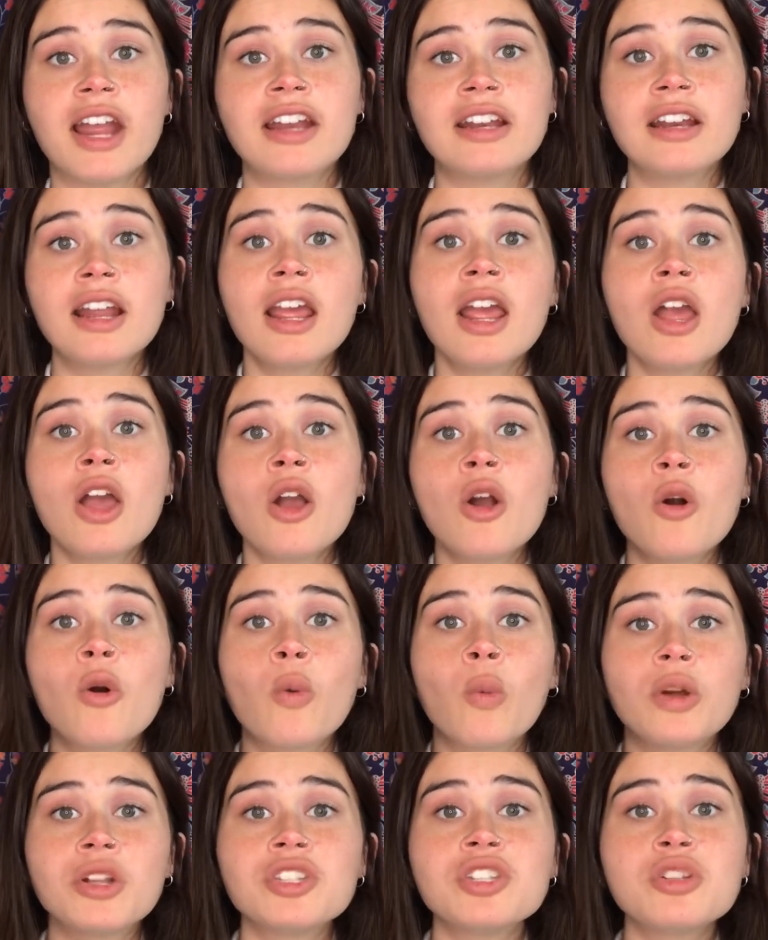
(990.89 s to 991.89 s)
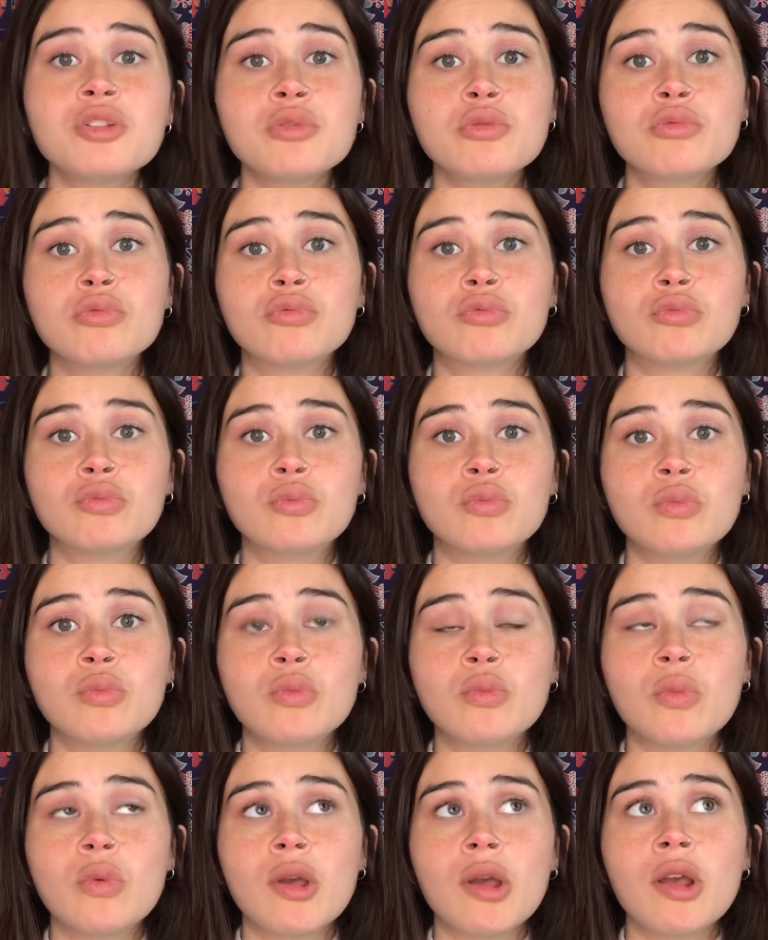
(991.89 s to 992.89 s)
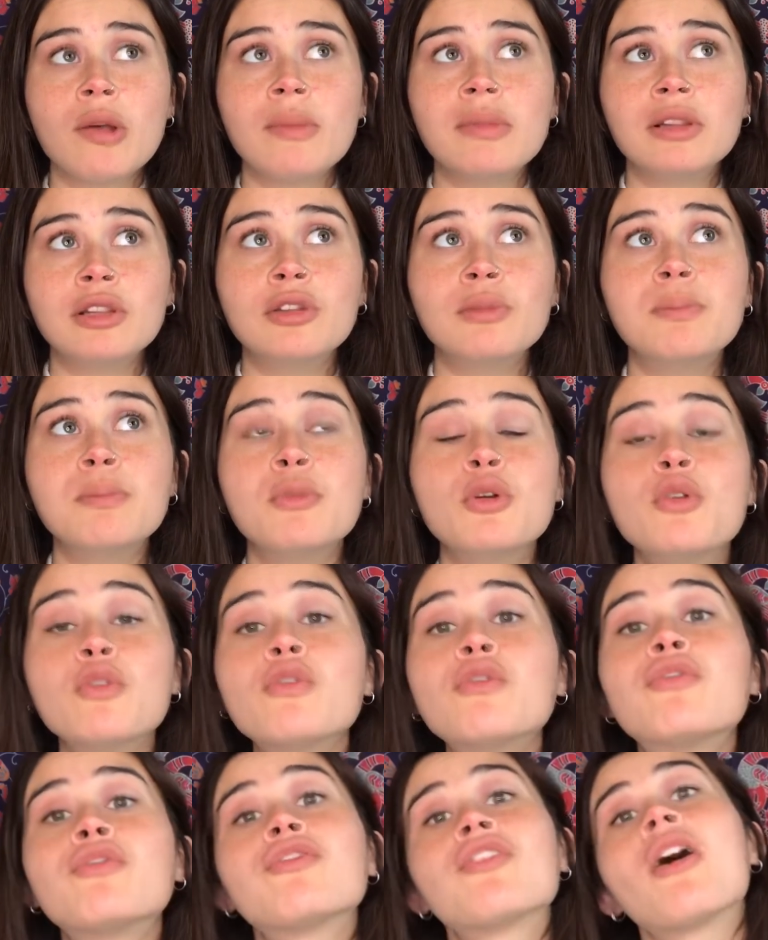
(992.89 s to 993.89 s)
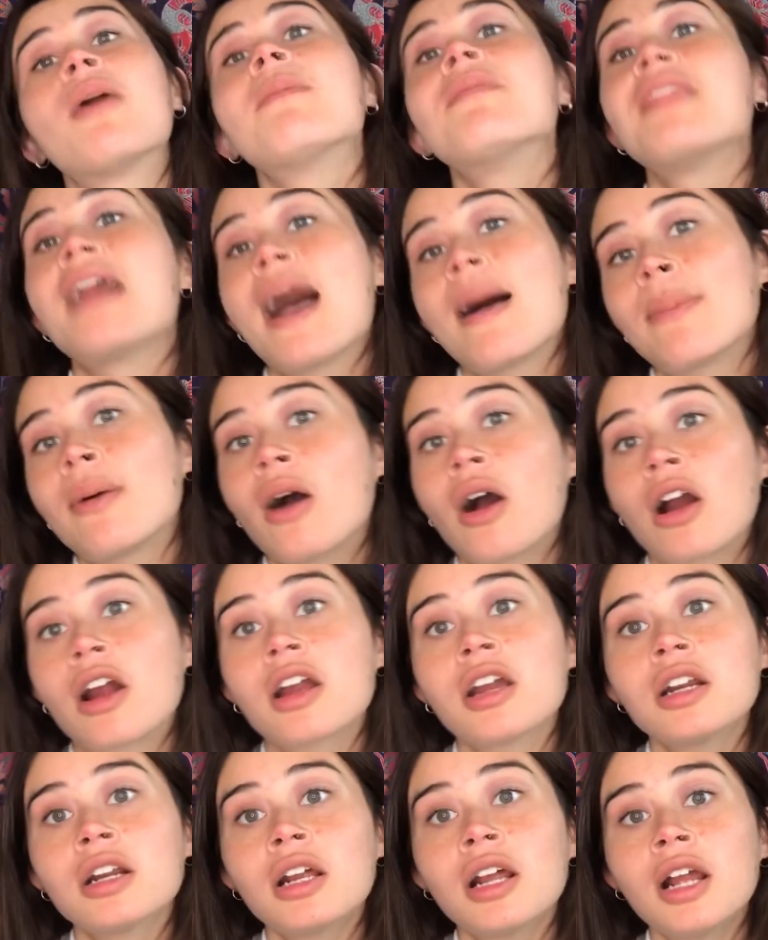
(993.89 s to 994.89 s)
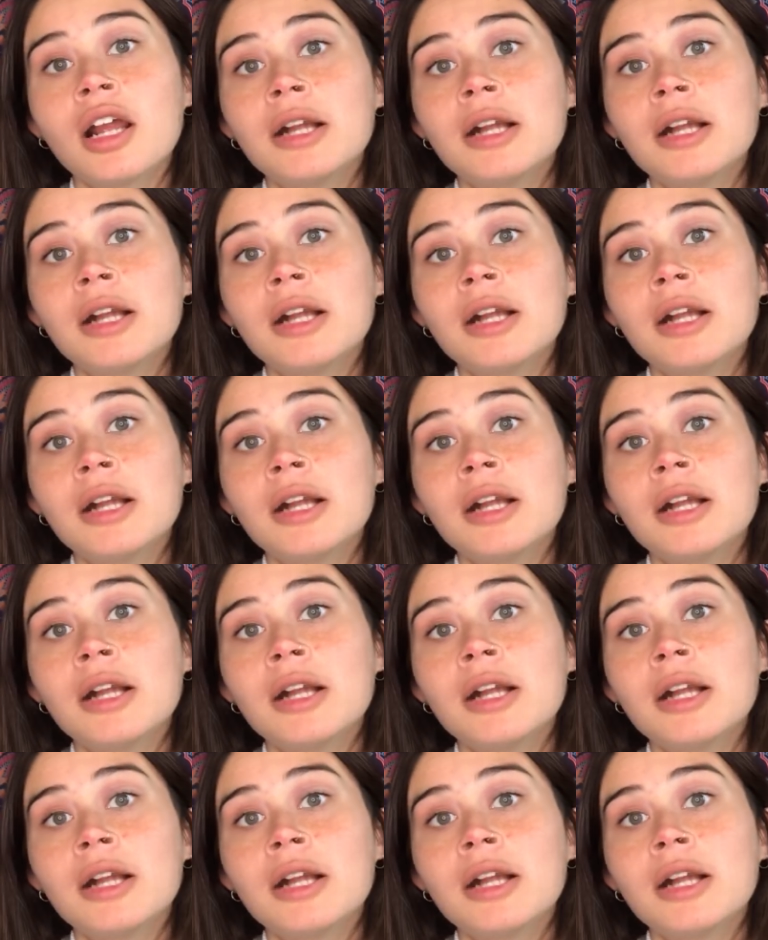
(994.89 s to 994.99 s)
And once you move from that part,